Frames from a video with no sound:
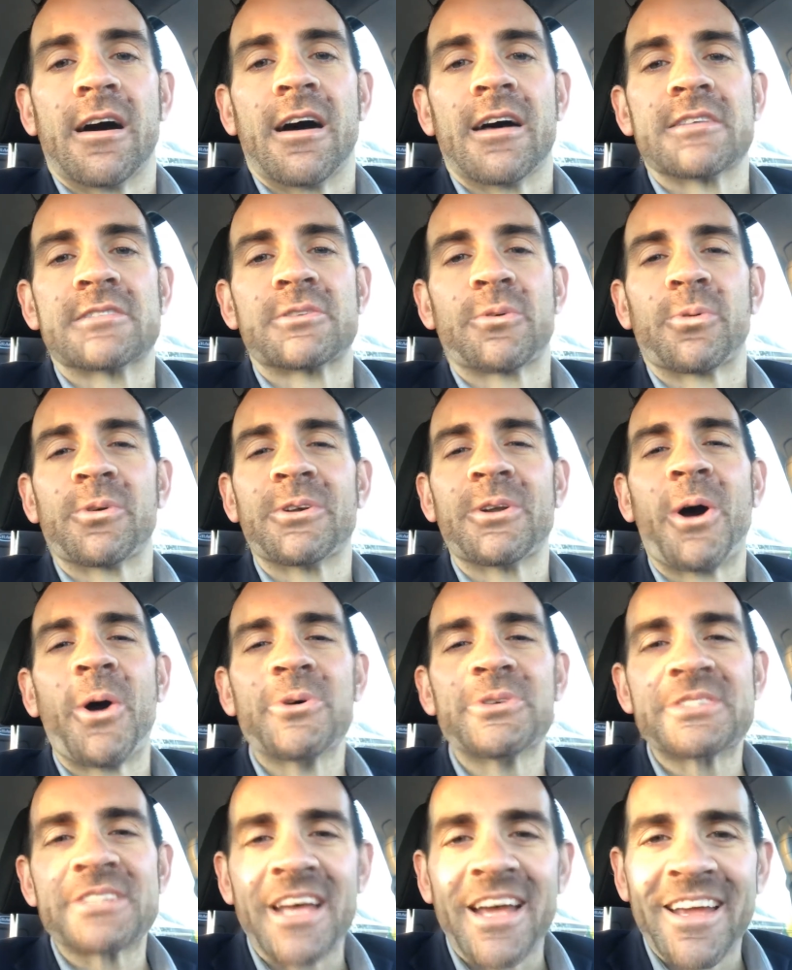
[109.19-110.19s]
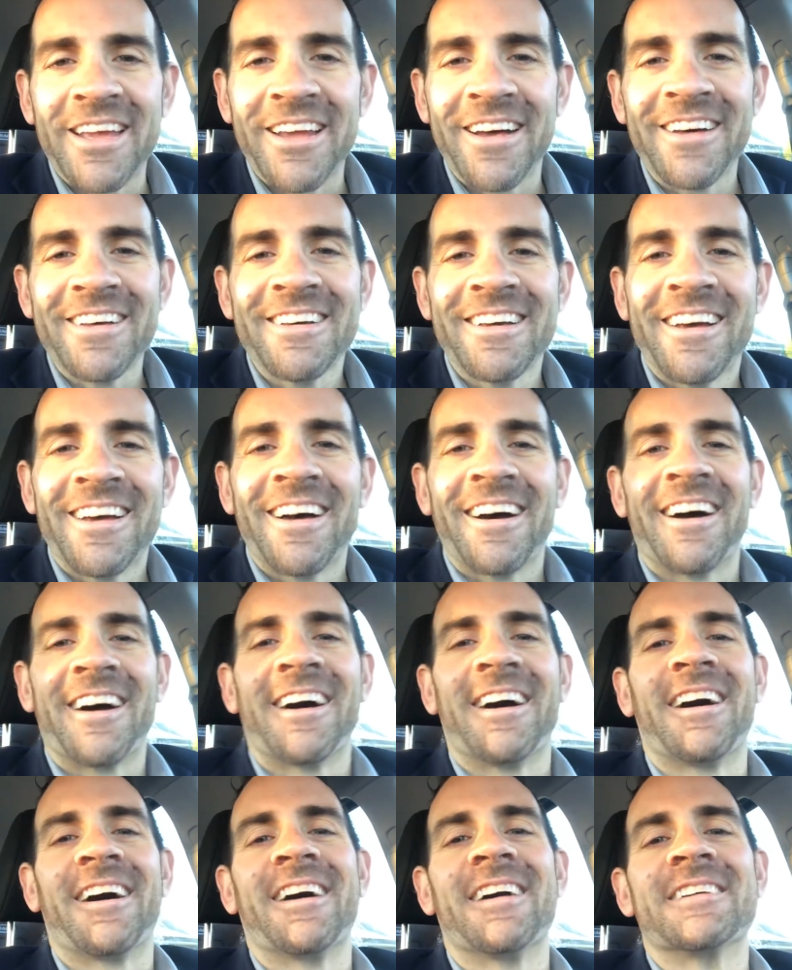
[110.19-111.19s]
So we're in Hosea.
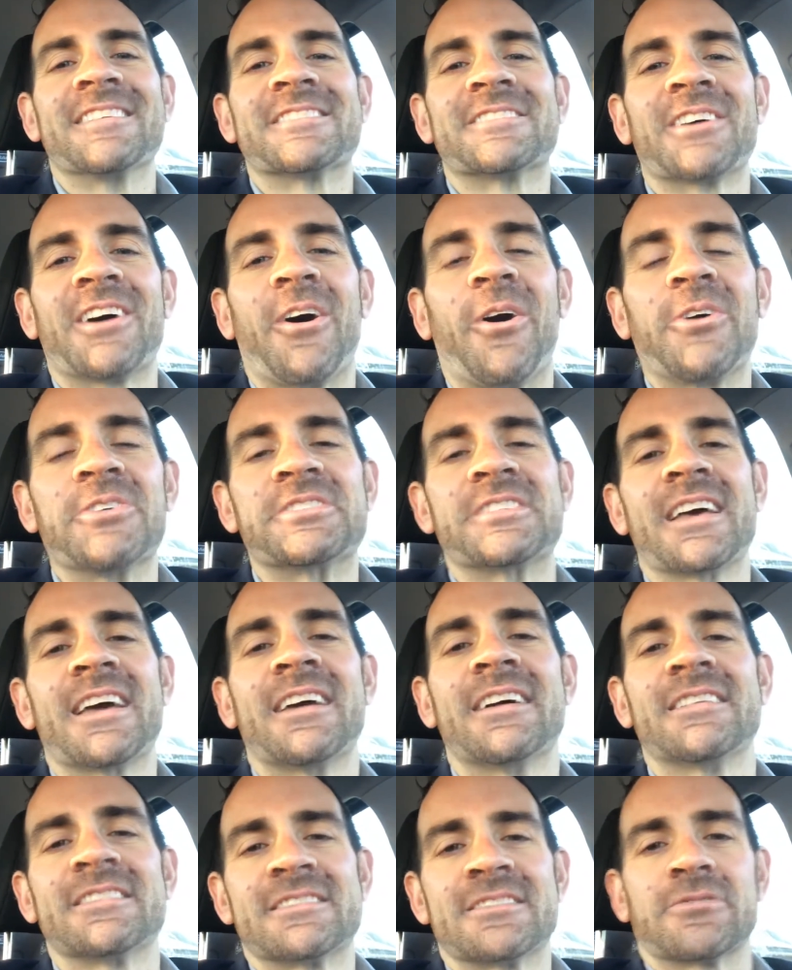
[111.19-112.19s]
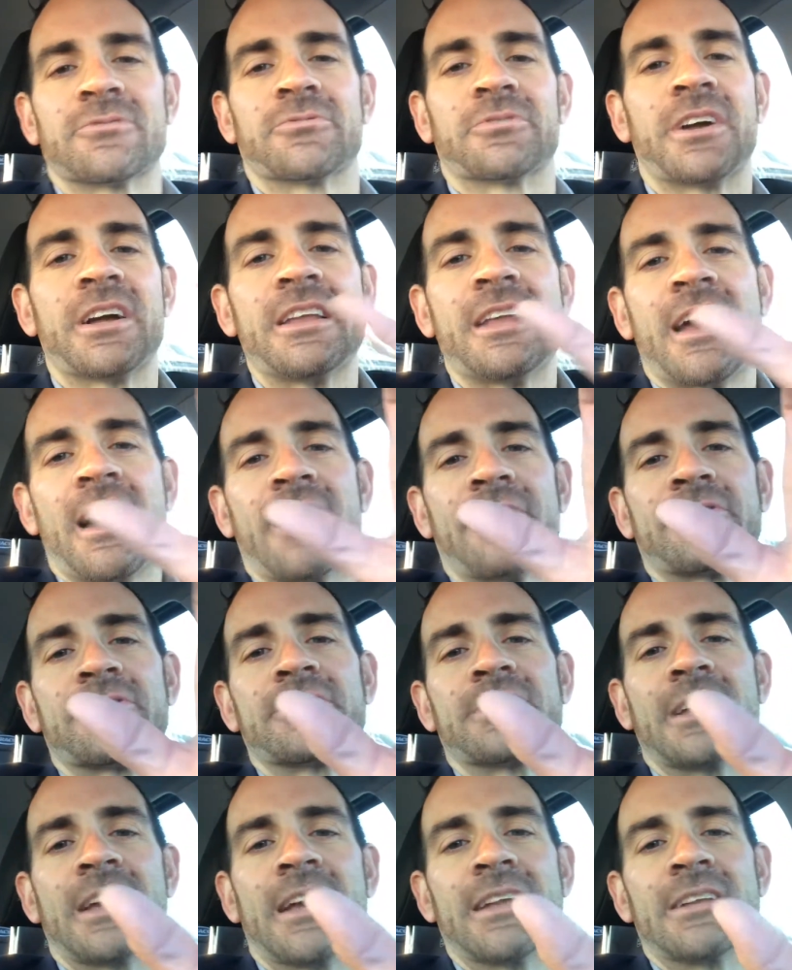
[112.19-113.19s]
Hosea's right after
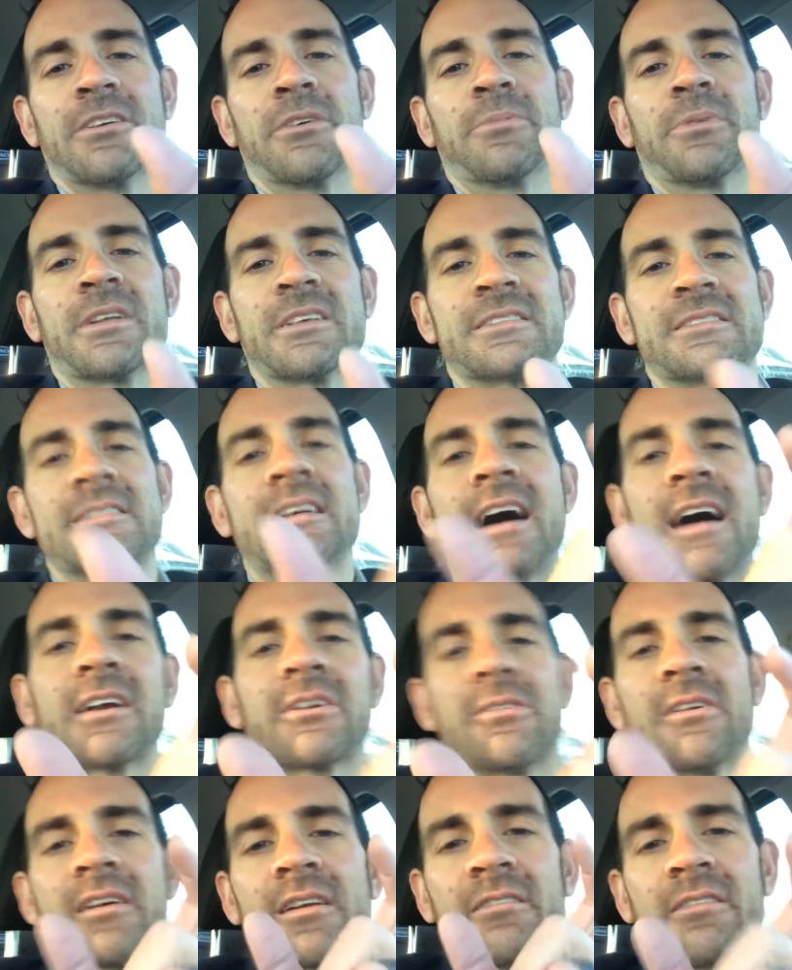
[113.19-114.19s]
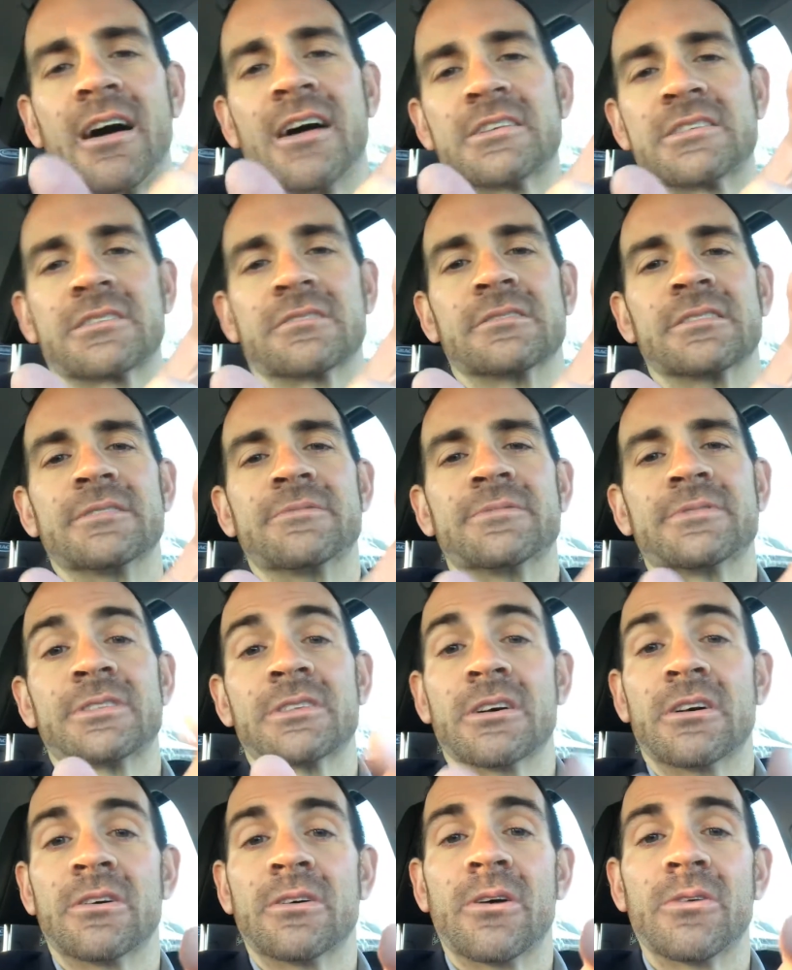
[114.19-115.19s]
Daniel, but it's not chronologically.
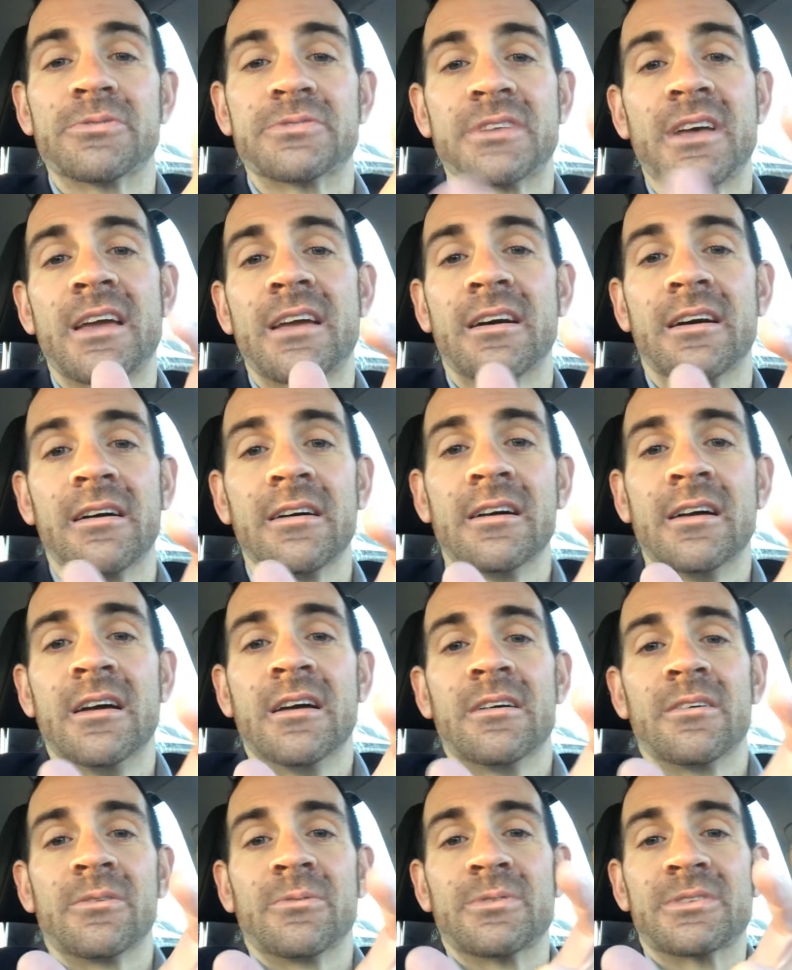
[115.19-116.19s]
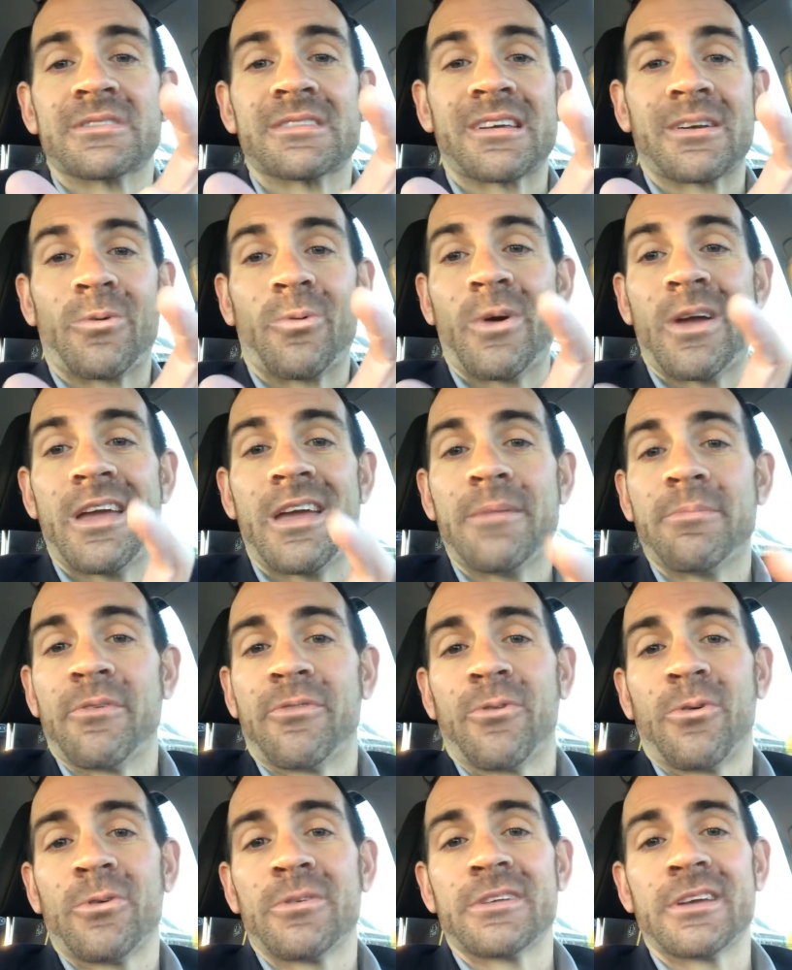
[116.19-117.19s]
So Hosea was like way
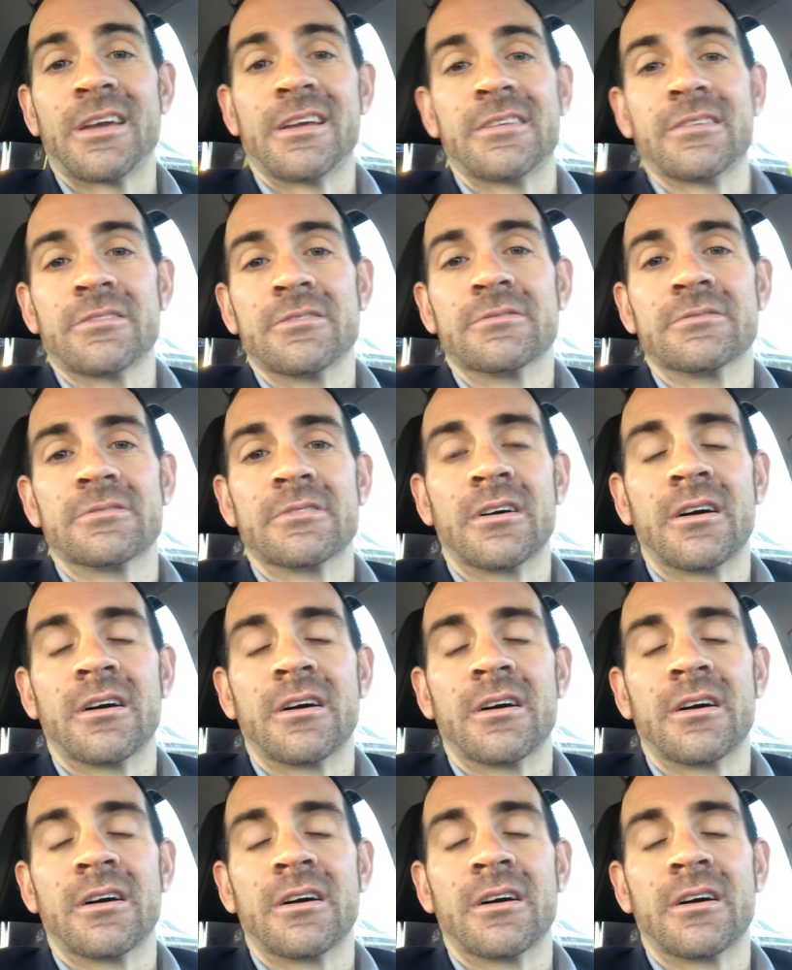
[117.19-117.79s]
before Daniel.